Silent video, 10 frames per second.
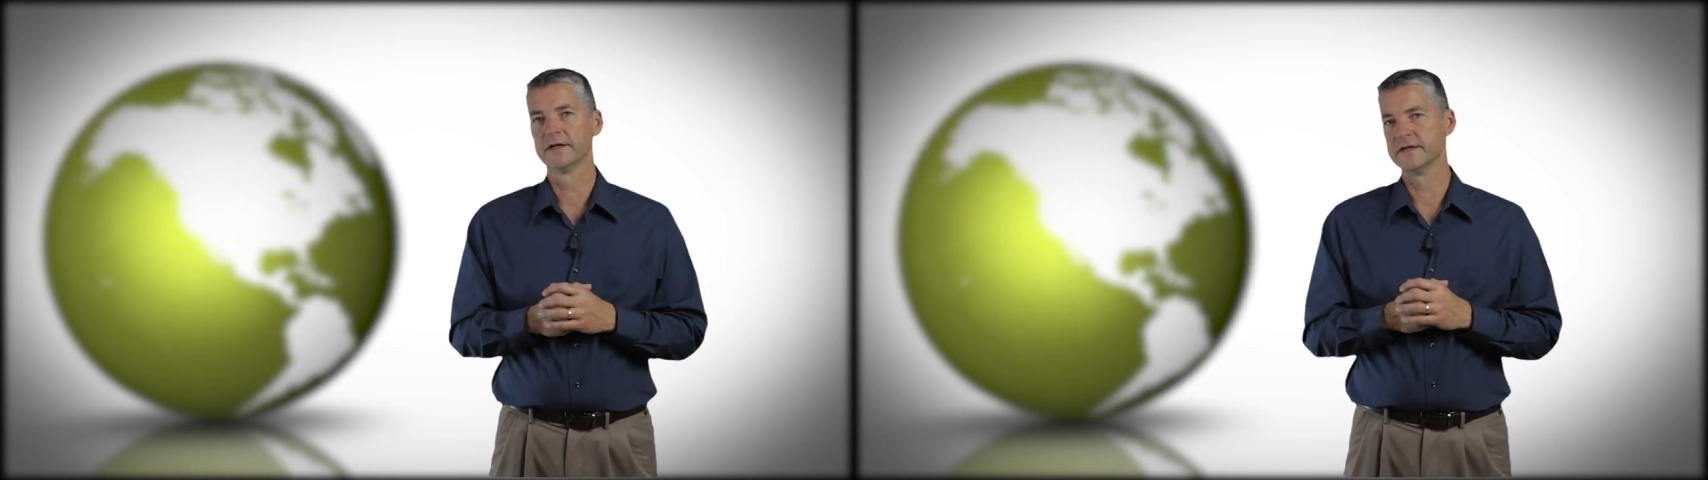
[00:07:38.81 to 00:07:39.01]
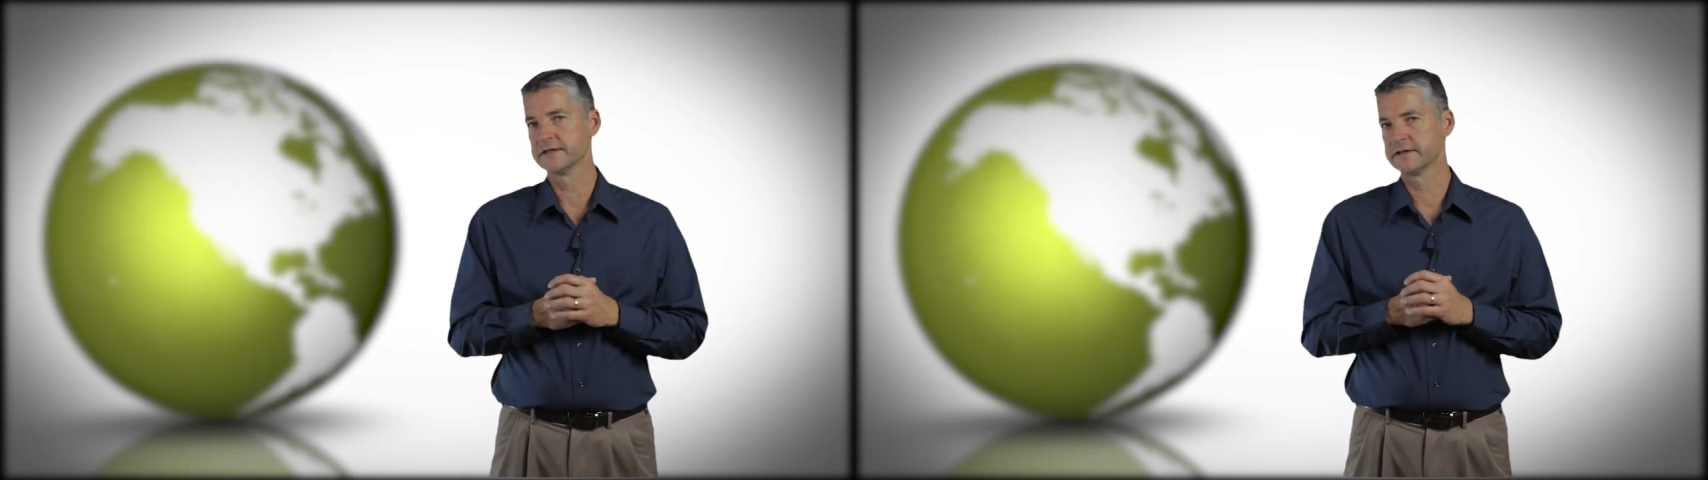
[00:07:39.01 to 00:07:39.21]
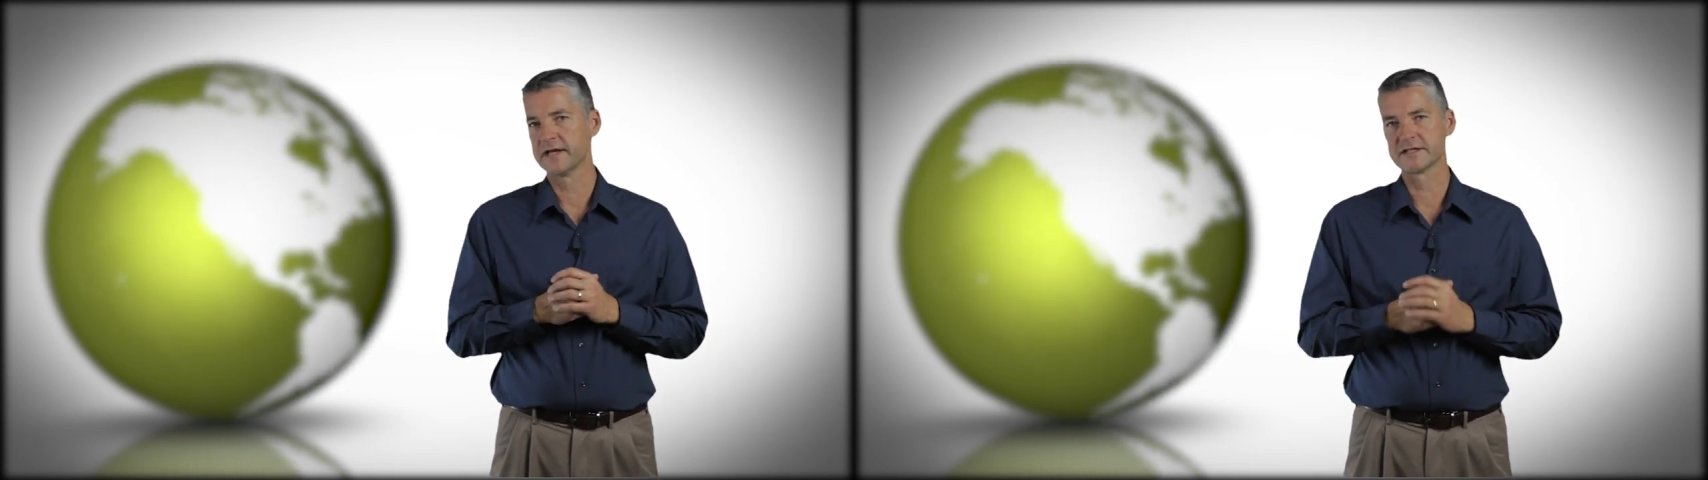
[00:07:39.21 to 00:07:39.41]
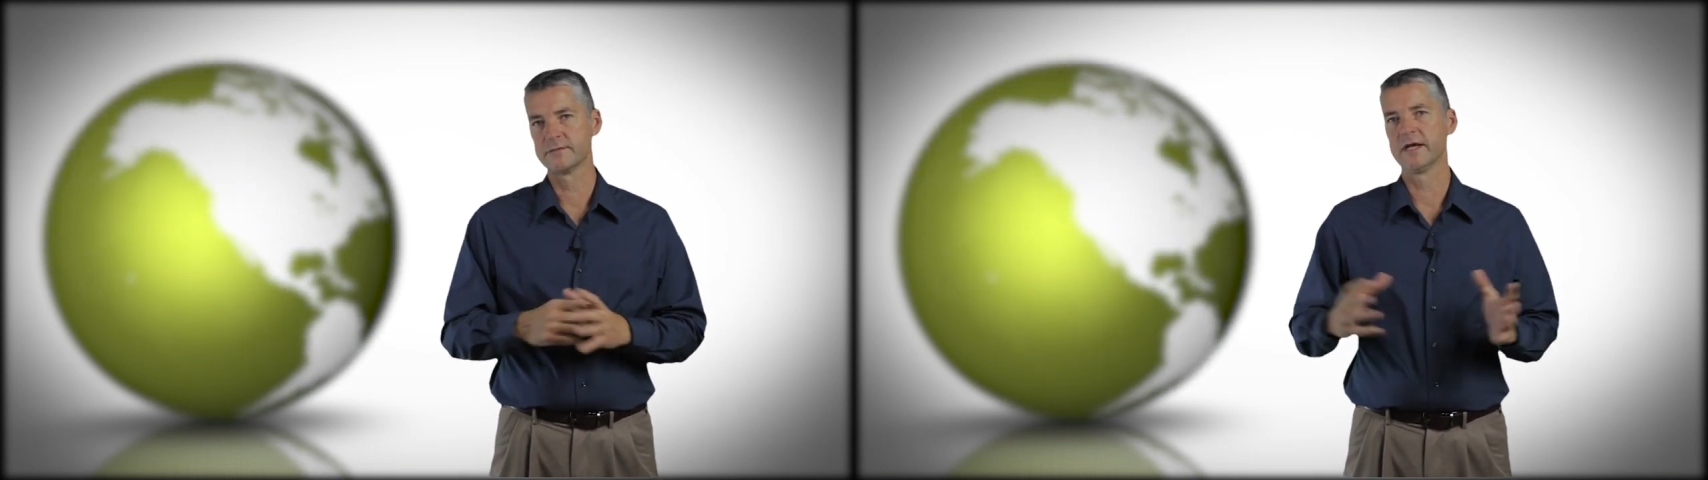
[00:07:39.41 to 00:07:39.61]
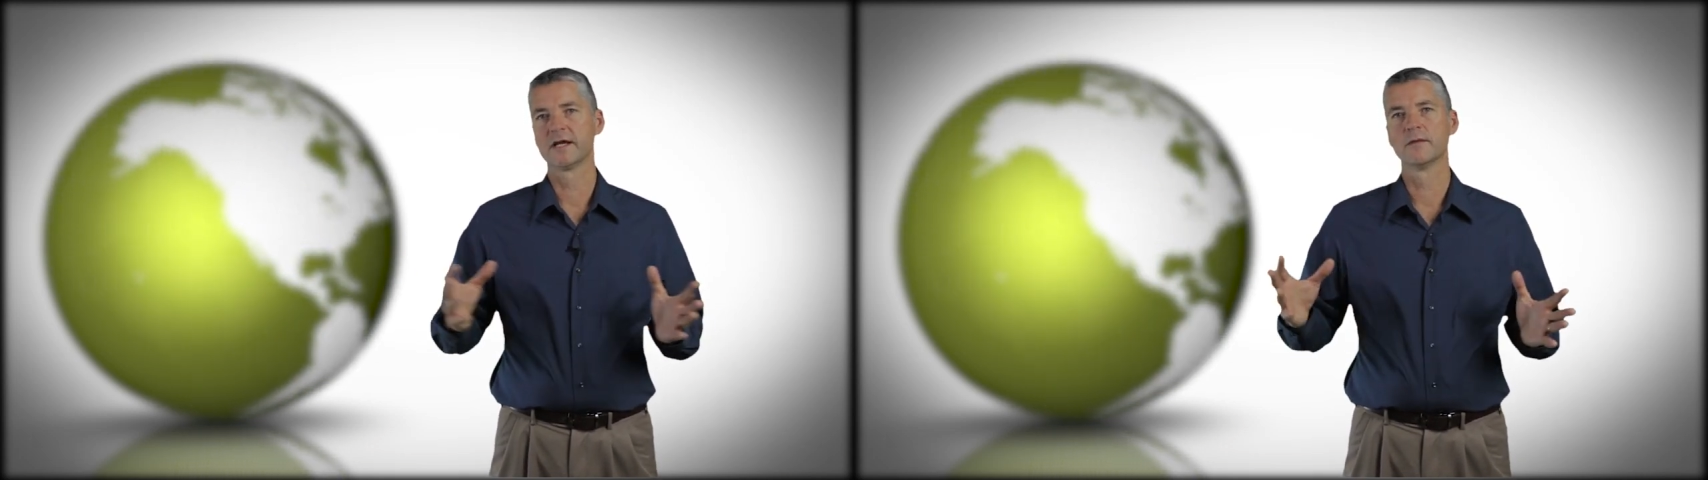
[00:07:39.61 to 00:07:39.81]
it doesn't
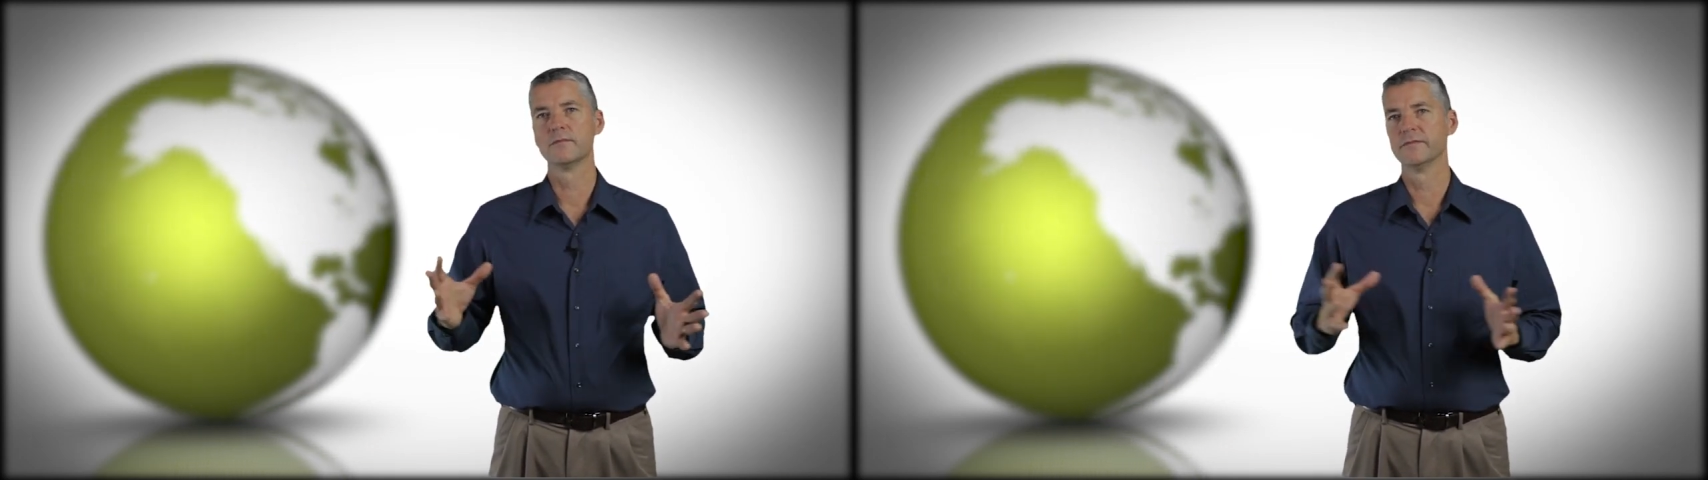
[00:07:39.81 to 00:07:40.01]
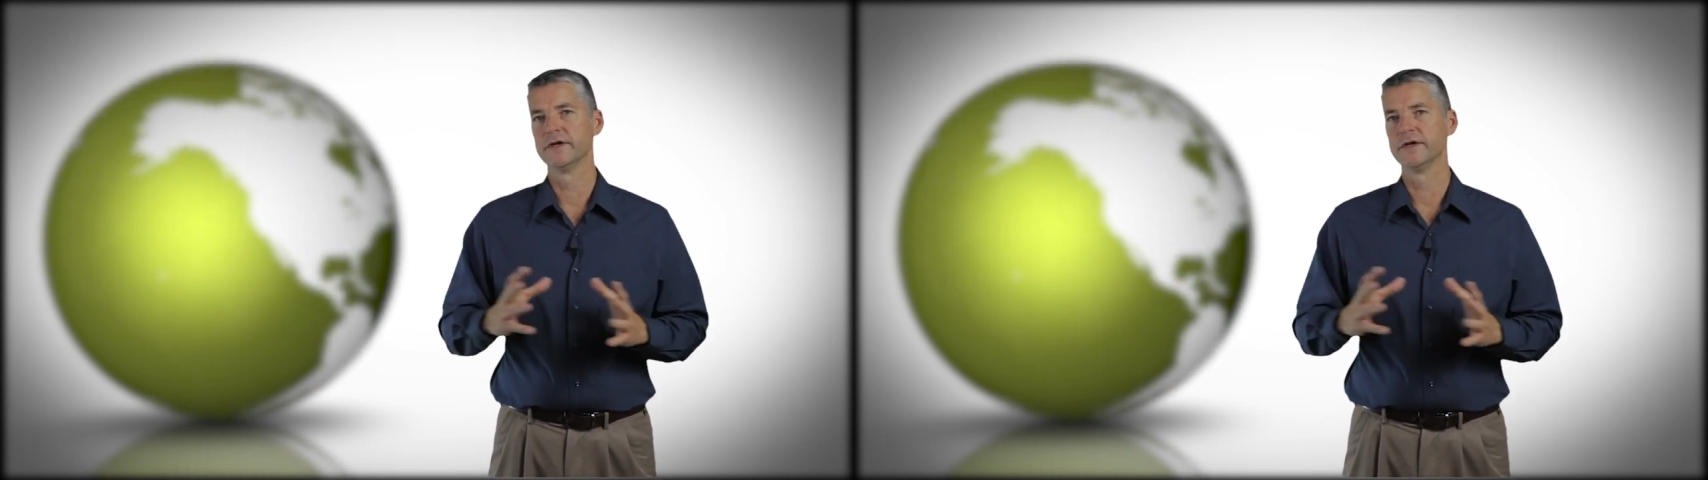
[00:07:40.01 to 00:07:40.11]
become